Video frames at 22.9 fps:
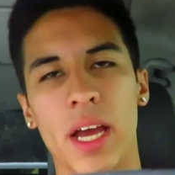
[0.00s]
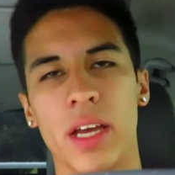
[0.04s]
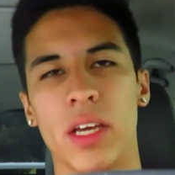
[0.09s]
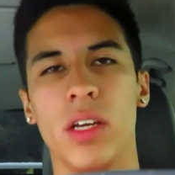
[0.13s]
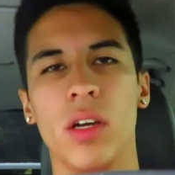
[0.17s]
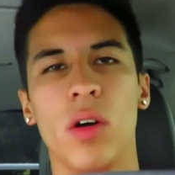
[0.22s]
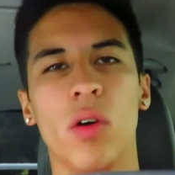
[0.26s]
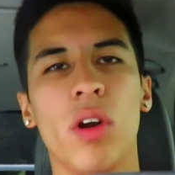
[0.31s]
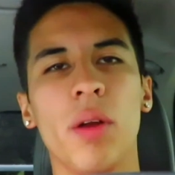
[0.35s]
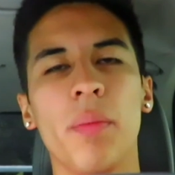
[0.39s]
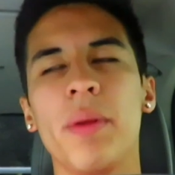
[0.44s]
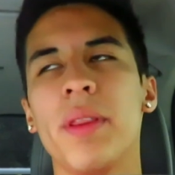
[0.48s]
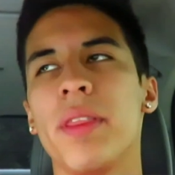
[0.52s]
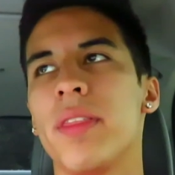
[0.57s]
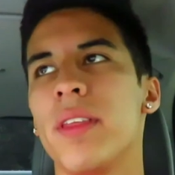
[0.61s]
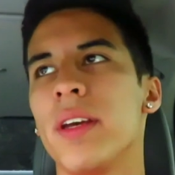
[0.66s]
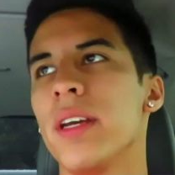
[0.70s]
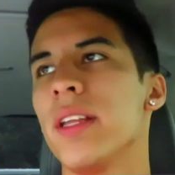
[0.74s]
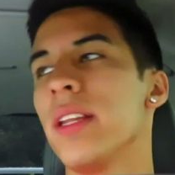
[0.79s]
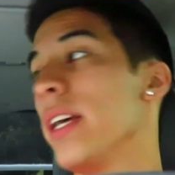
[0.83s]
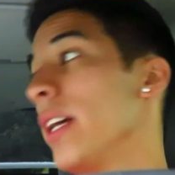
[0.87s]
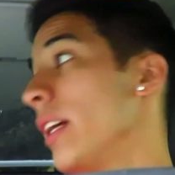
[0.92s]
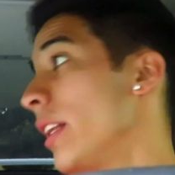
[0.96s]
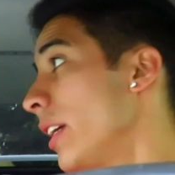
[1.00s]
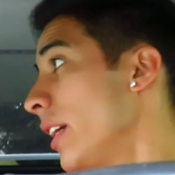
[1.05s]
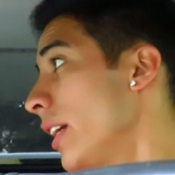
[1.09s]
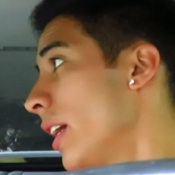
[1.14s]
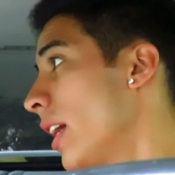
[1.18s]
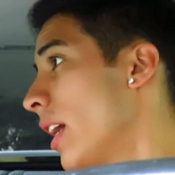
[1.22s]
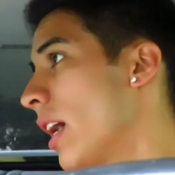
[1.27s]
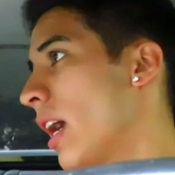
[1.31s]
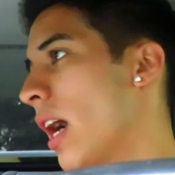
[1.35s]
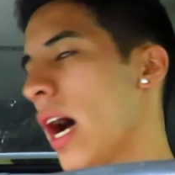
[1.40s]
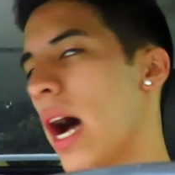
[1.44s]
yeah, you know what I've been thinking
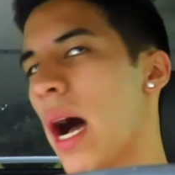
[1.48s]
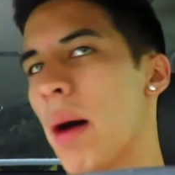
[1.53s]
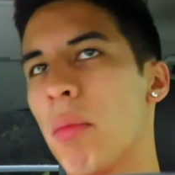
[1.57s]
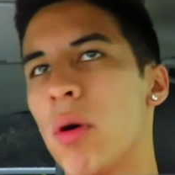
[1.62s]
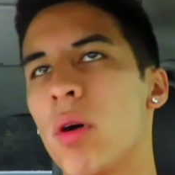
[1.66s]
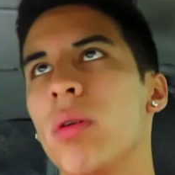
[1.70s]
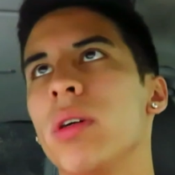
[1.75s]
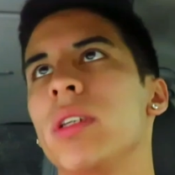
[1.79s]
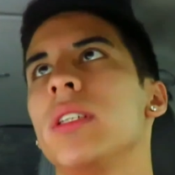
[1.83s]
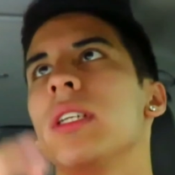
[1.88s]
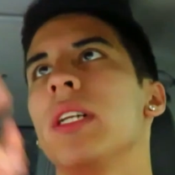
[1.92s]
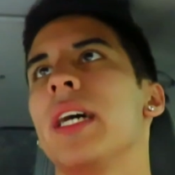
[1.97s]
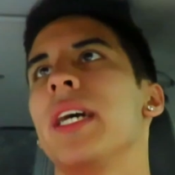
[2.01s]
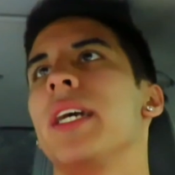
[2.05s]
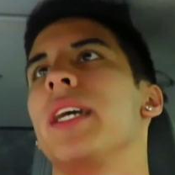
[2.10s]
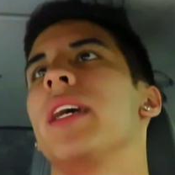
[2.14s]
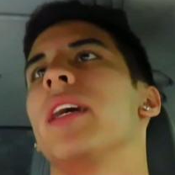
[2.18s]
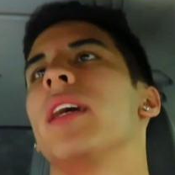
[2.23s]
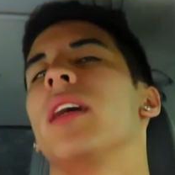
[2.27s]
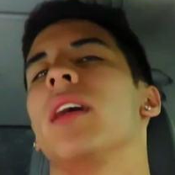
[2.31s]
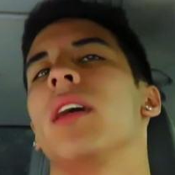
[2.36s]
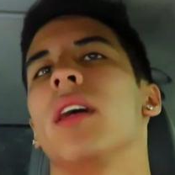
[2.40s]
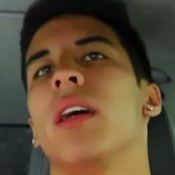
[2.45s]
lately? I'm always like,